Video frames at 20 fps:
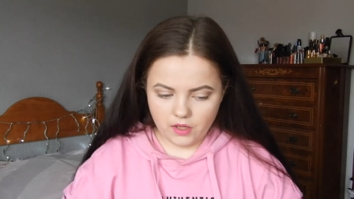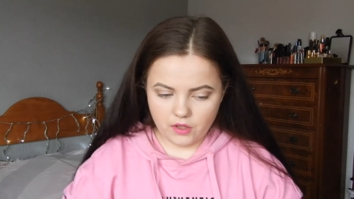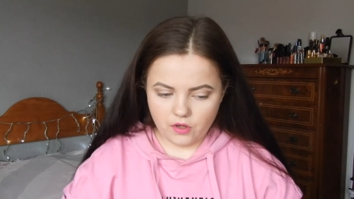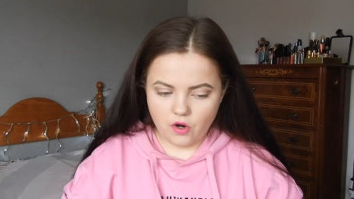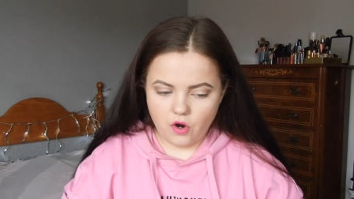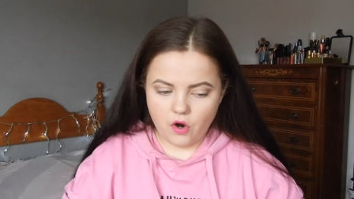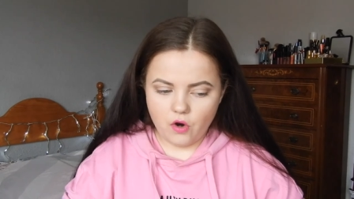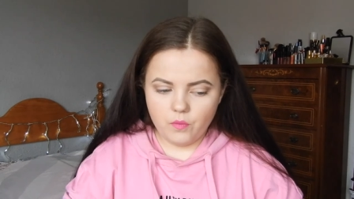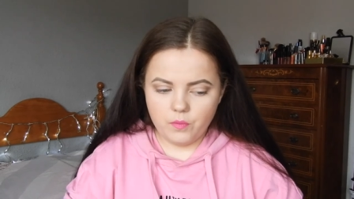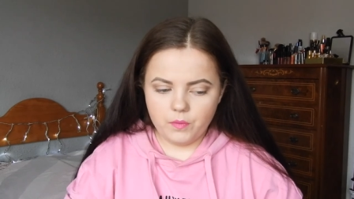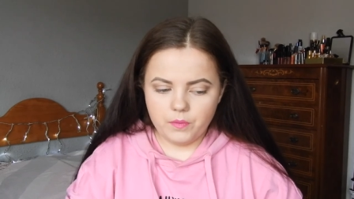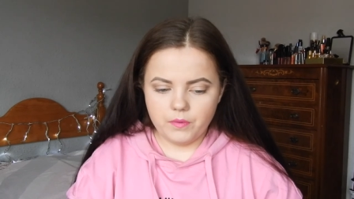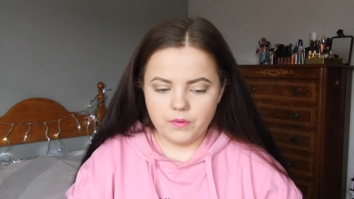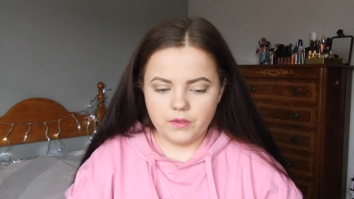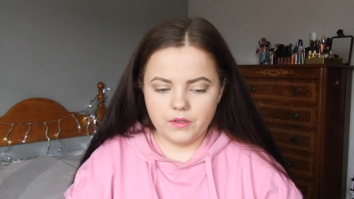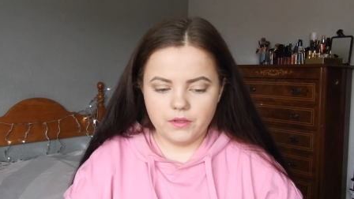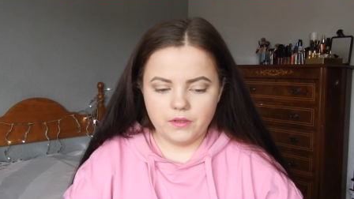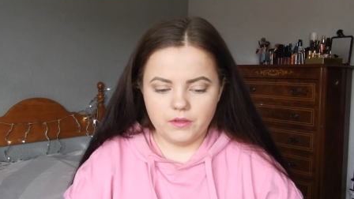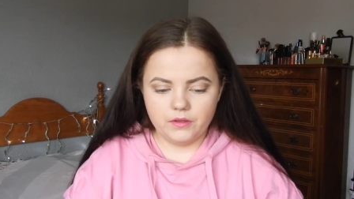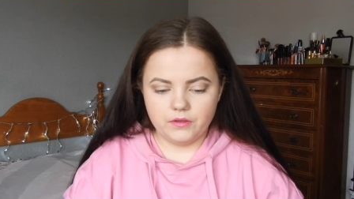I hope
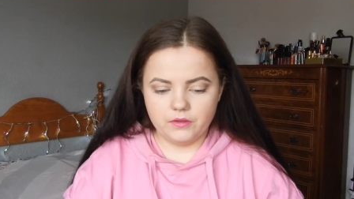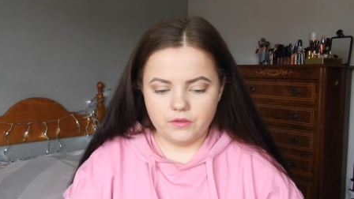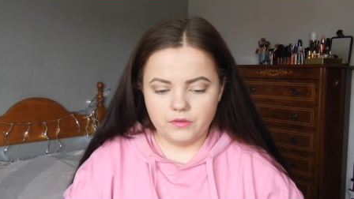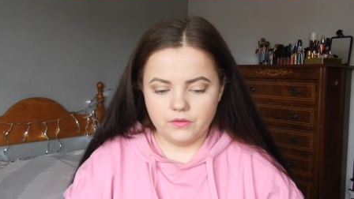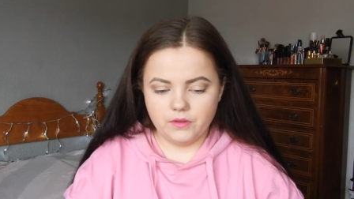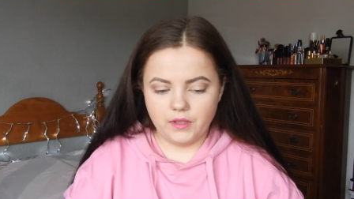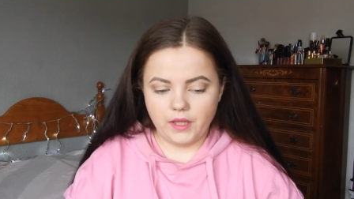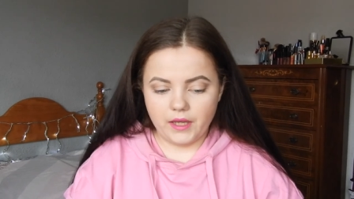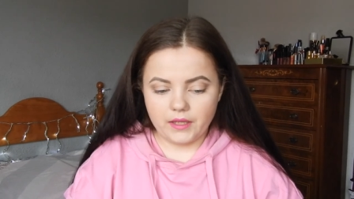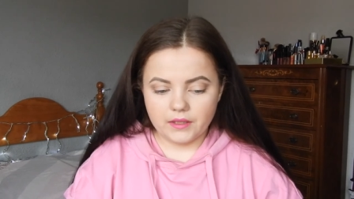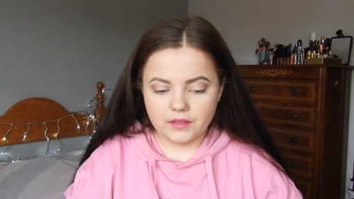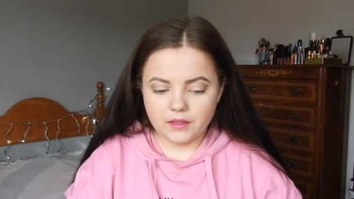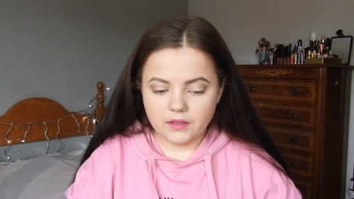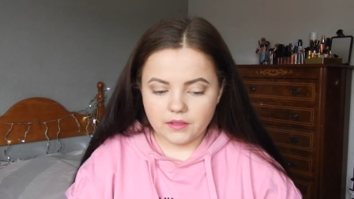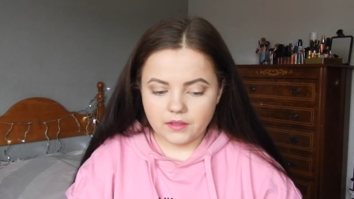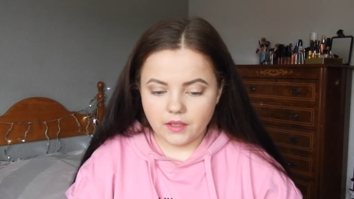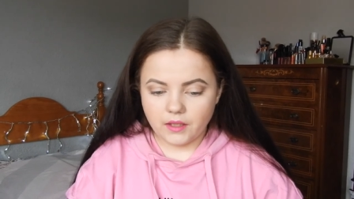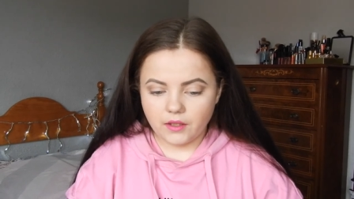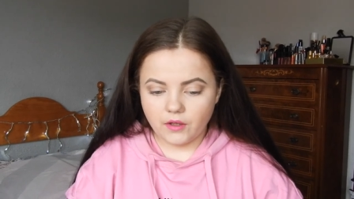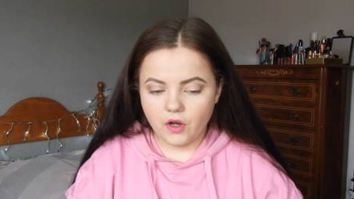uh, you liked
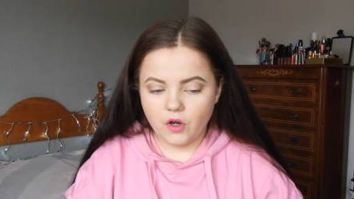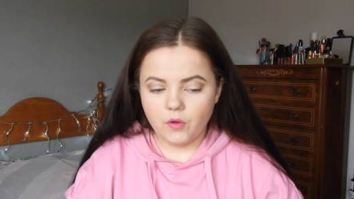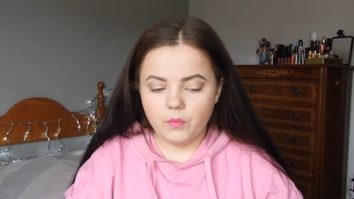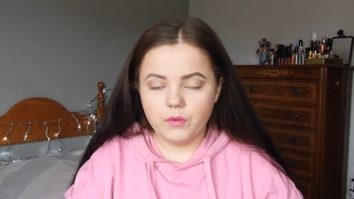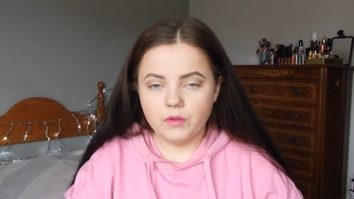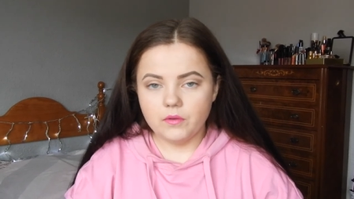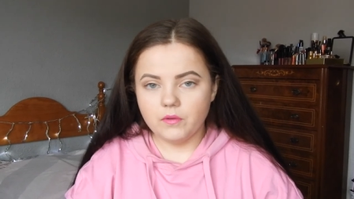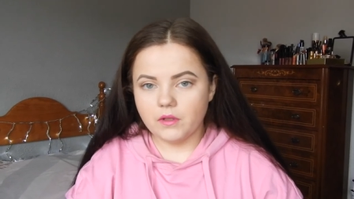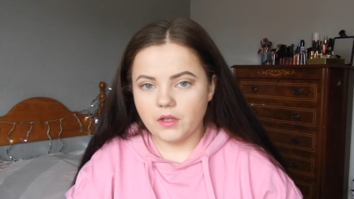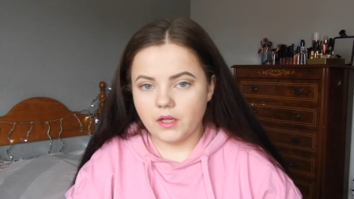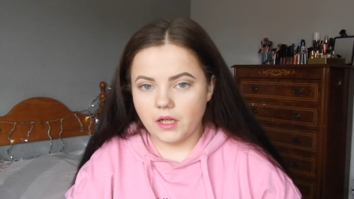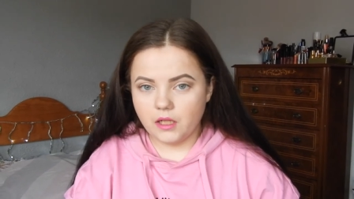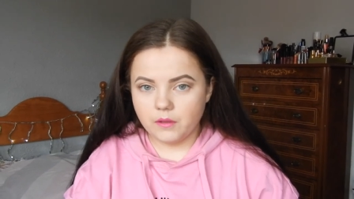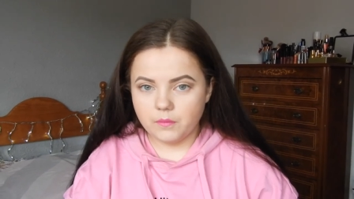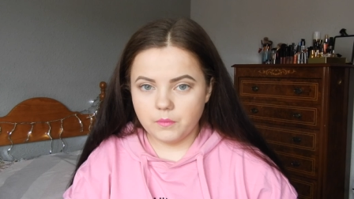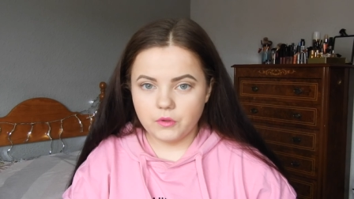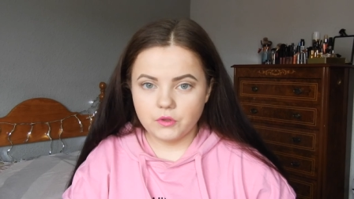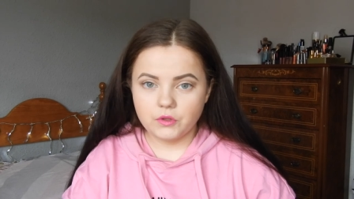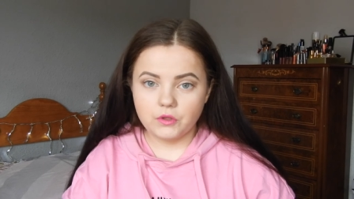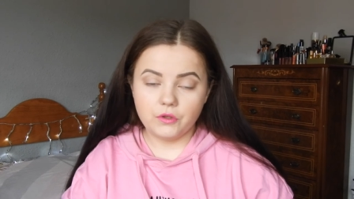it, I hope it will
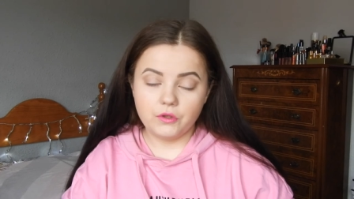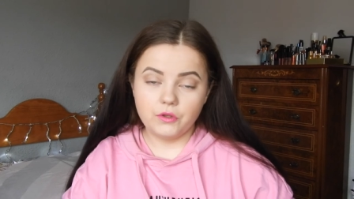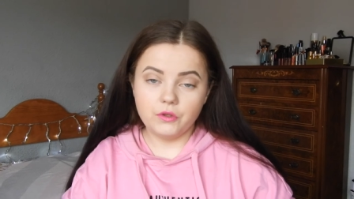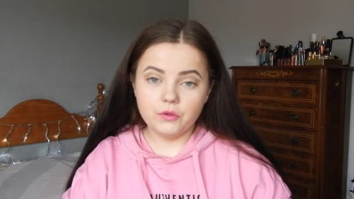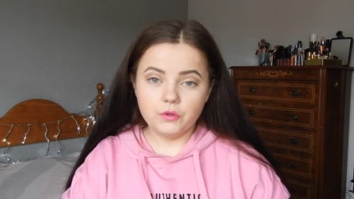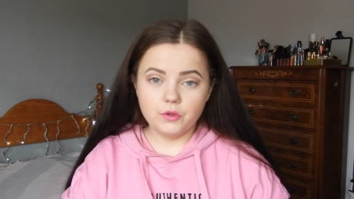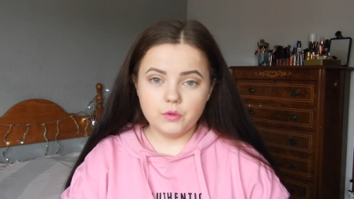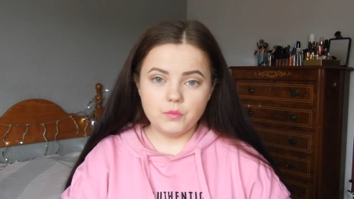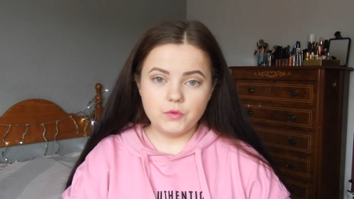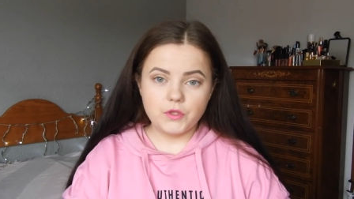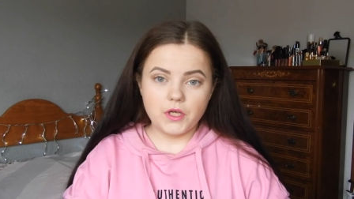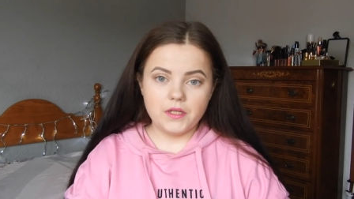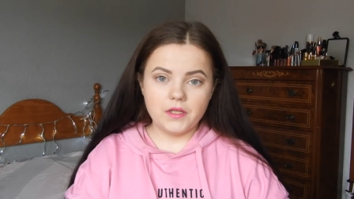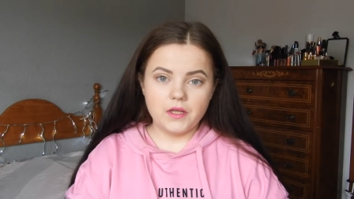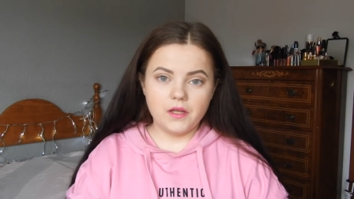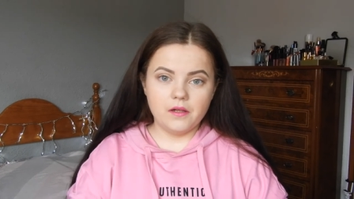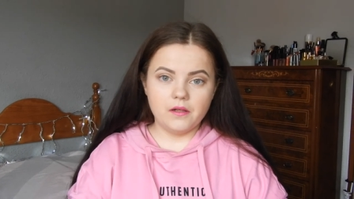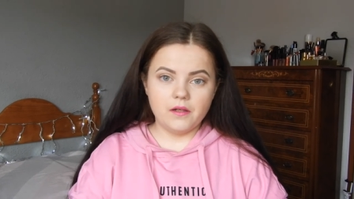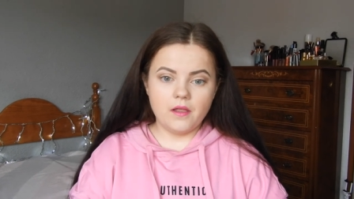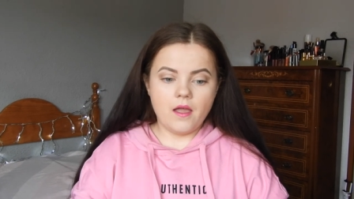help on your YouTube
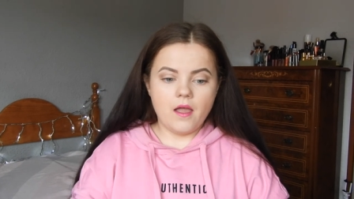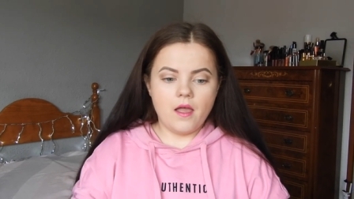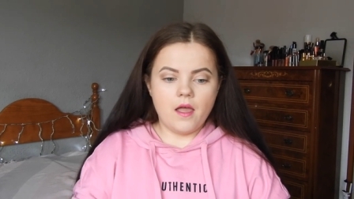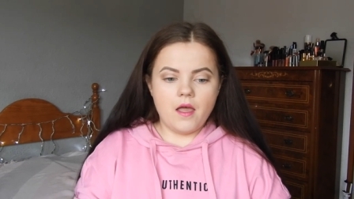channel,